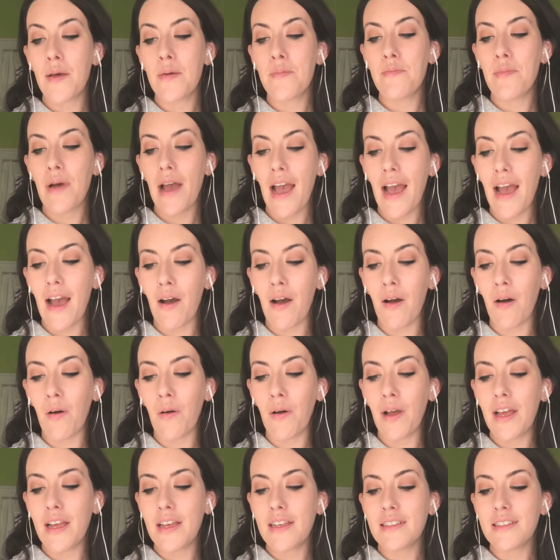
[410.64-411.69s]
Pow!
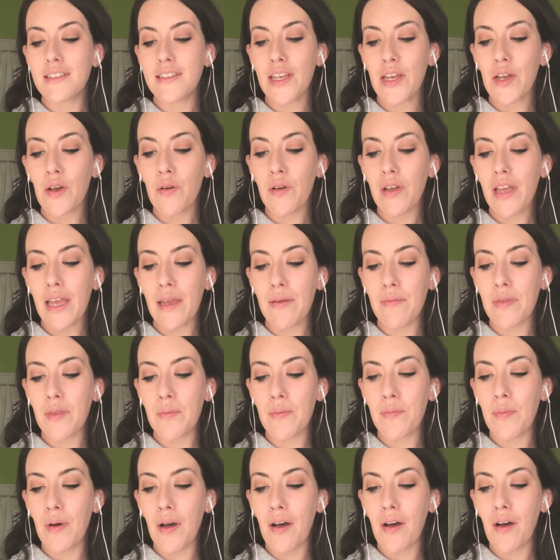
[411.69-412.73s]
Down came the
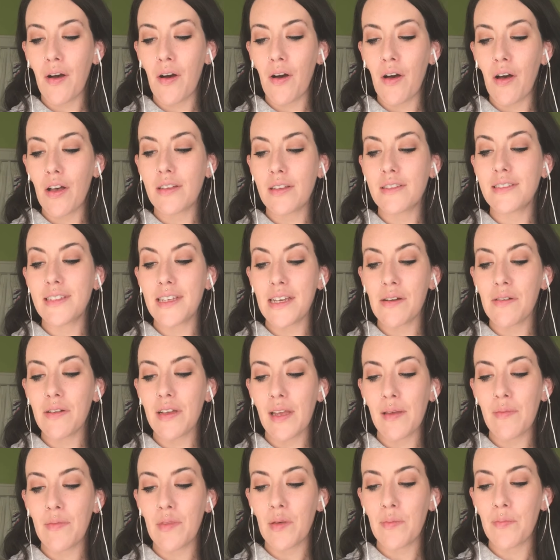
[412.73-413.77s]
ball. Down
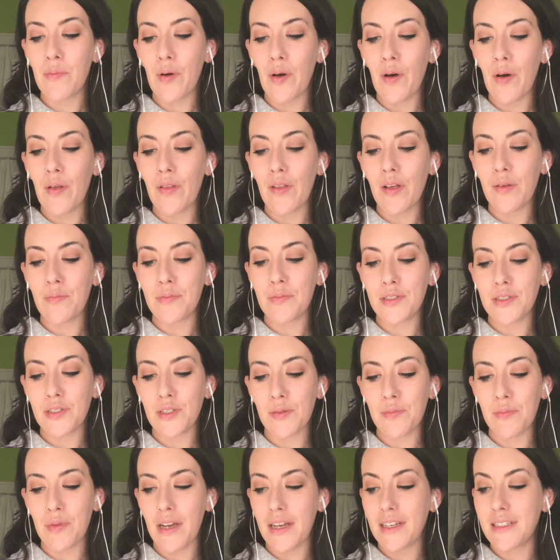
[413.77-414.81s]
came the ball on Mr.
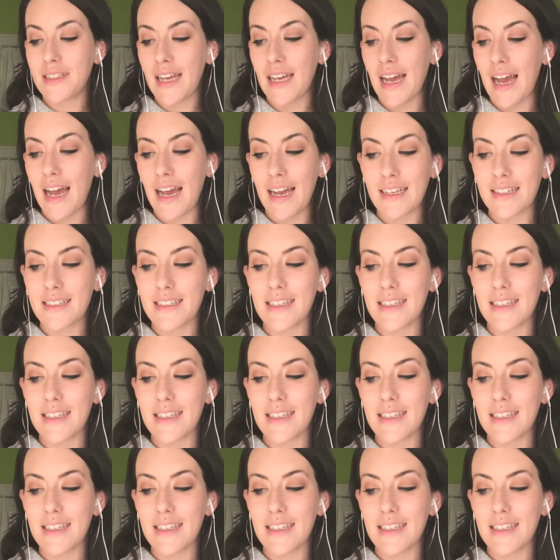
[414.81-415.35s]
Pine's hat.